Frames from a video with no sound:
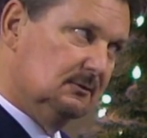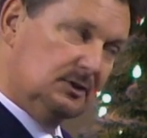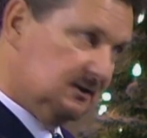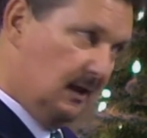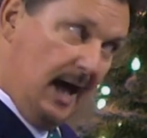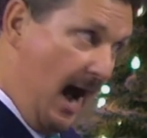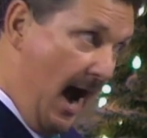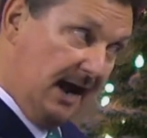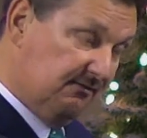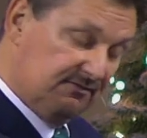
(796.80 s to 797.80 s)
was
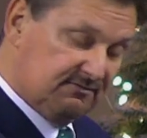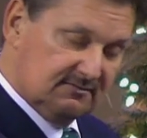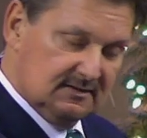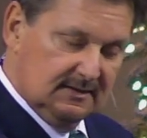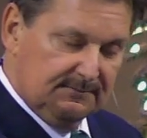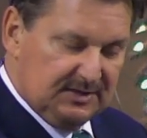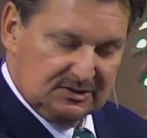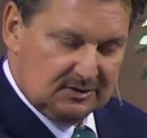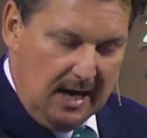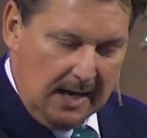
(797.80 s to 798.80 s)
alive.
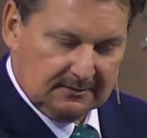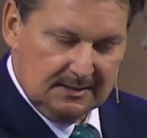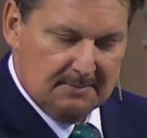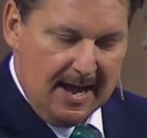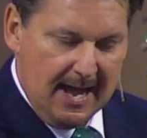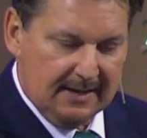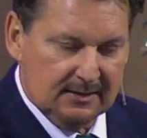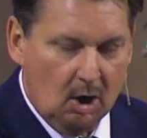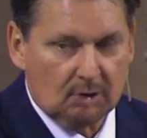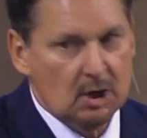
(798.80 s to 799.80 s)
This godly
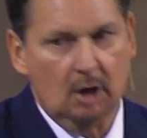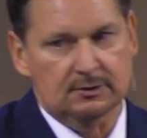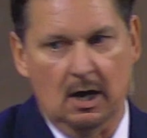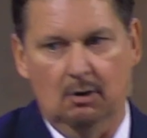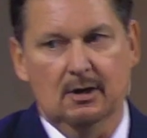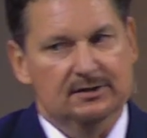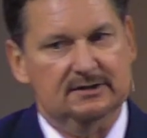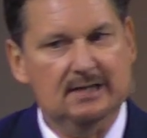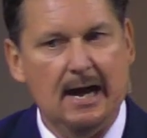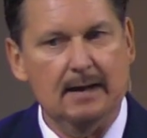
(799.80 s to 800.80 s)
man, no.
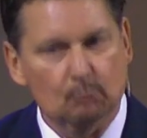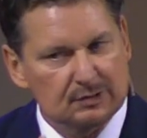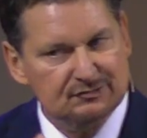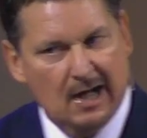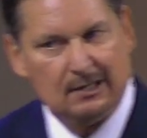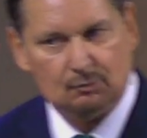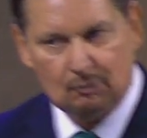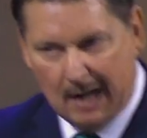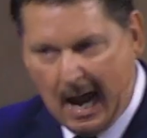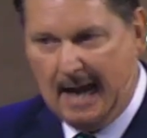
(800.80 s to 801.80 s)
The time was not
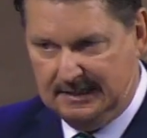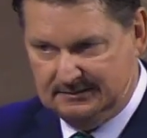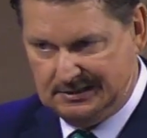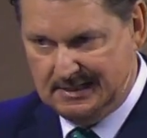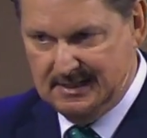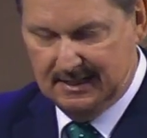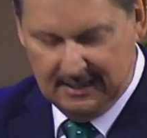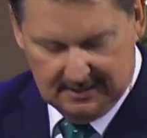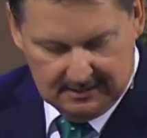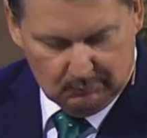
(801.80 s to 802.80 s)
right
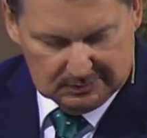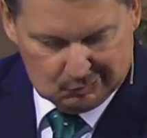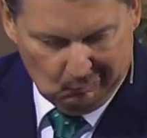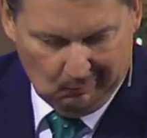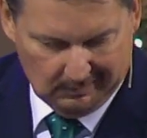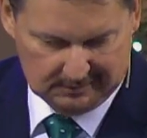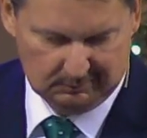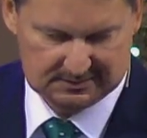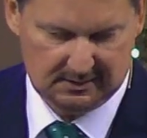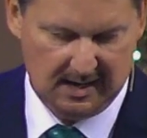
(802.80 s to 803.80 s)
when Jehoiada
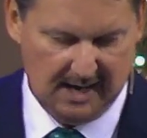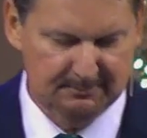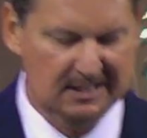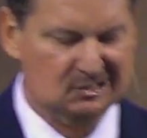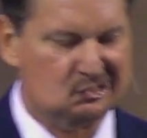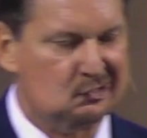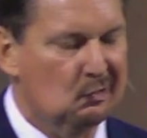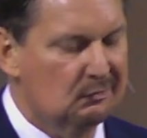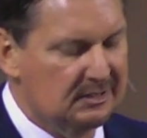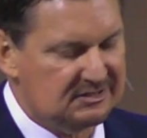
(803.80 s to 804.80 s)
was alive, but as
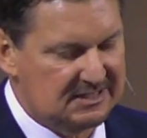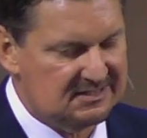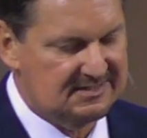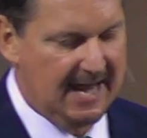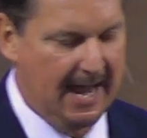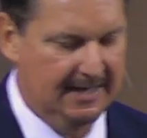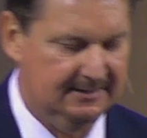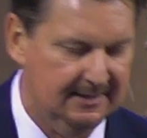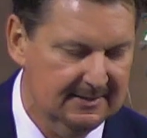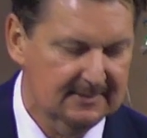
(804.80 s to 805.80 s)
soon as he's
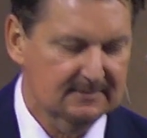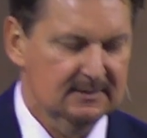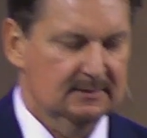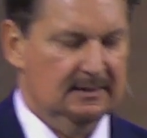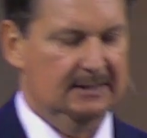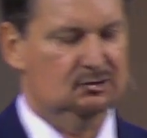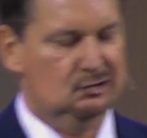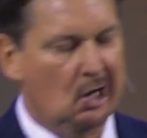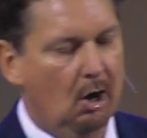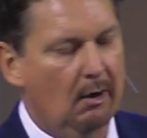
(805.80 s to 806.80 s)
dead and
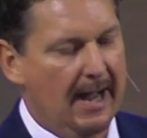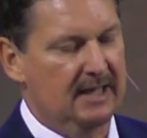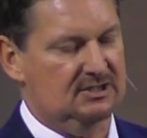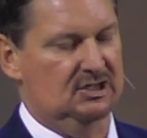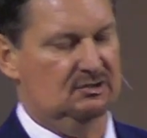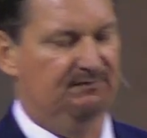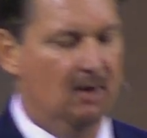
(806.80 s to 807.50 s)
Joash is